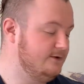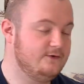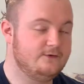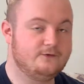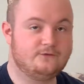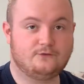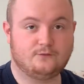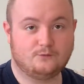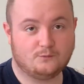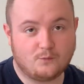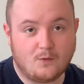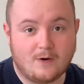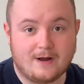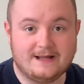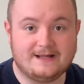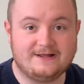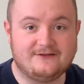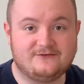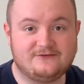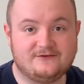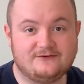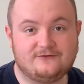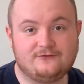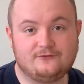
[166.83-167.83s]
So why
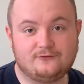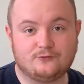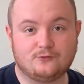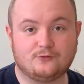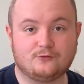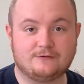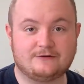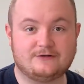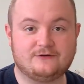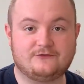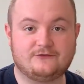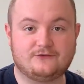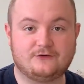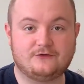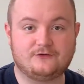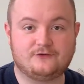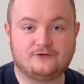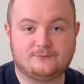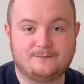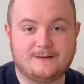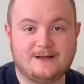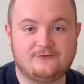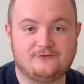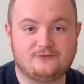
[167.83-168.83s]
is this story so
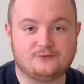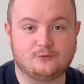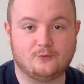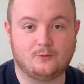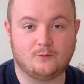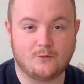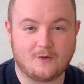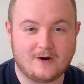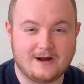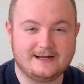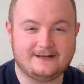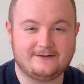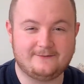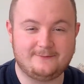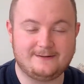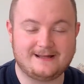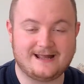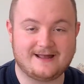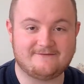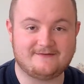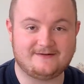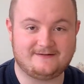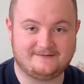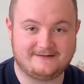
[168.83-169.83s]
special? Why do we
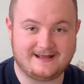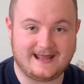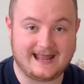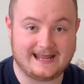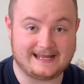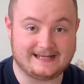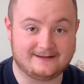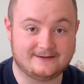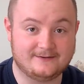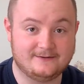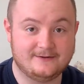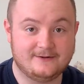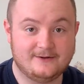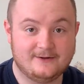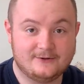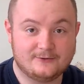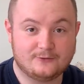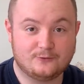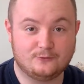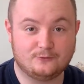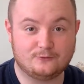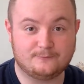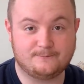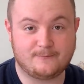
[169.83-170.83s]
have a day
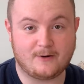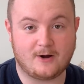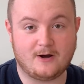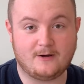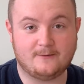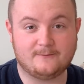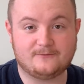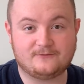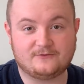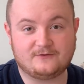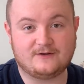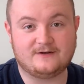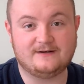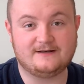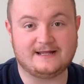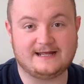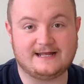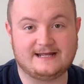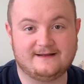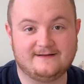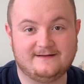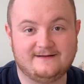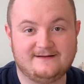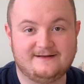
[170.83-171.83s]
called Palm
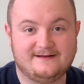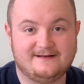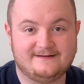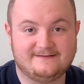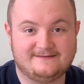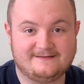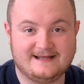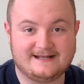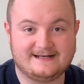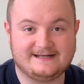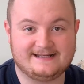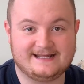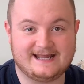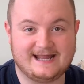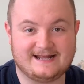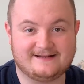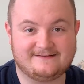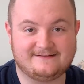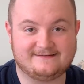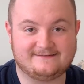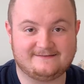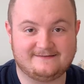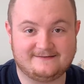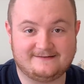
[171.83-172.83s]
Sunday
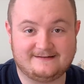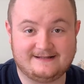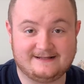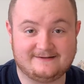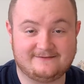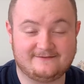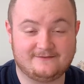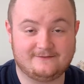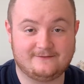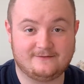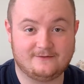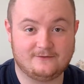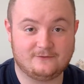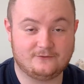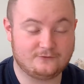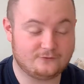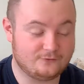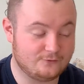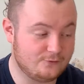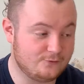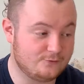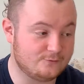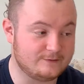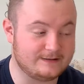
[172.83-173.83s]
dedicated to this
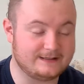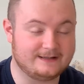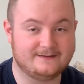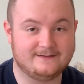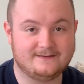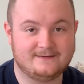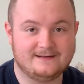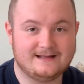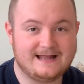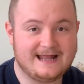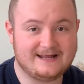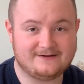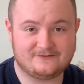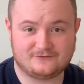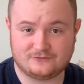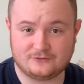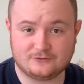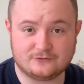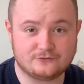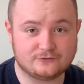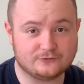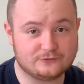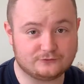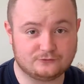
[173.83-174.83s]
story? It's
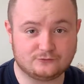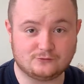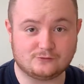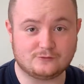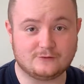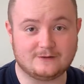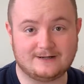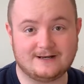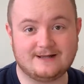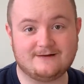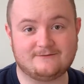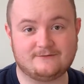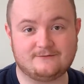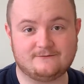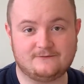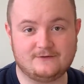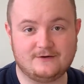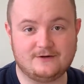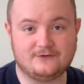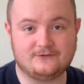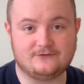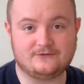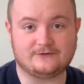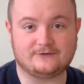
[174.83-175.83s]
just a short 11
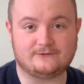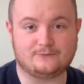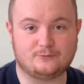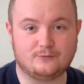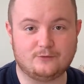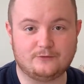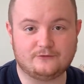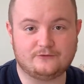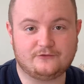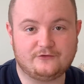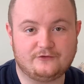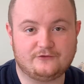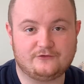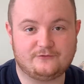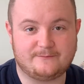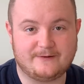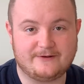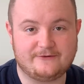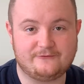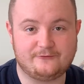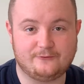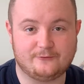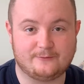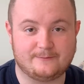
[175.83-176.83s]
verses. What's so
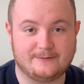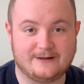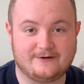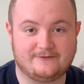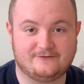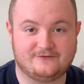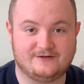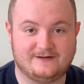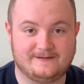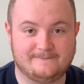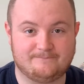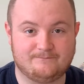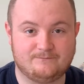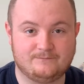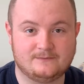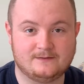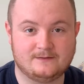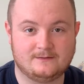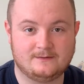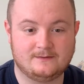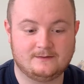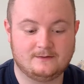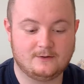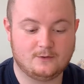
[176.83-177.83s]
special about it?
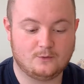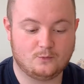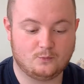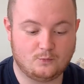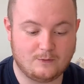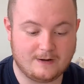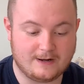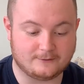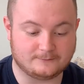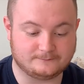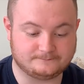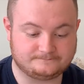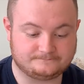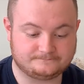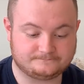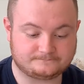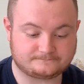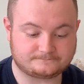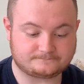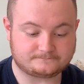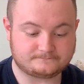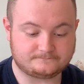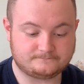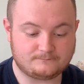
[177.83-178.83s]
Well,
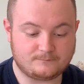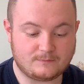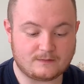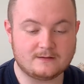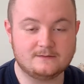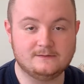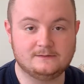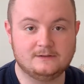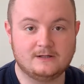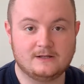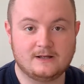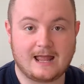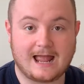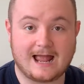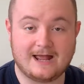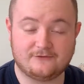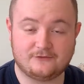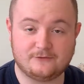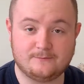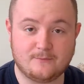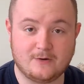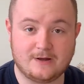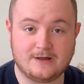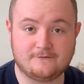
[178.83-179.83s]
as
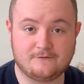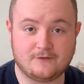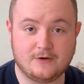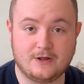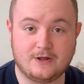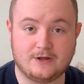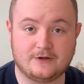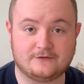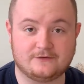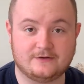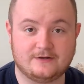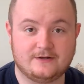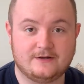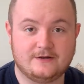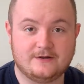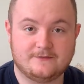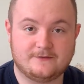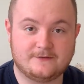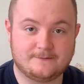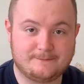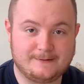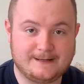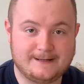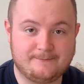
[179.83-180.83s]
you might have heard,
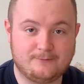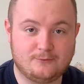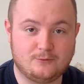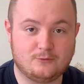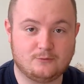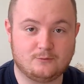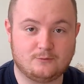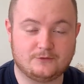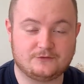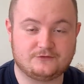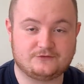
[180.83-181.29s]
the people were